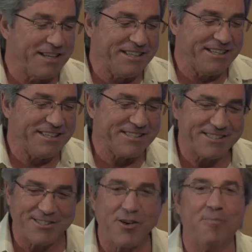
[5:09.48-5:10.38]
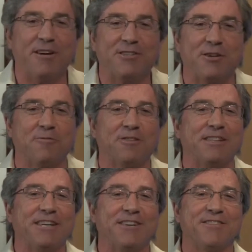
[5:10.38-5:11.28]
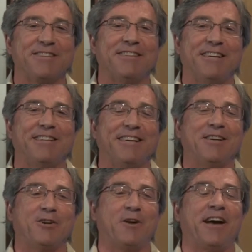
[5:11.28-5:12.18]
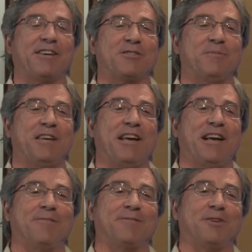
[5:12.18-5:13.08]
ran into this so much over the years. It cracks me up.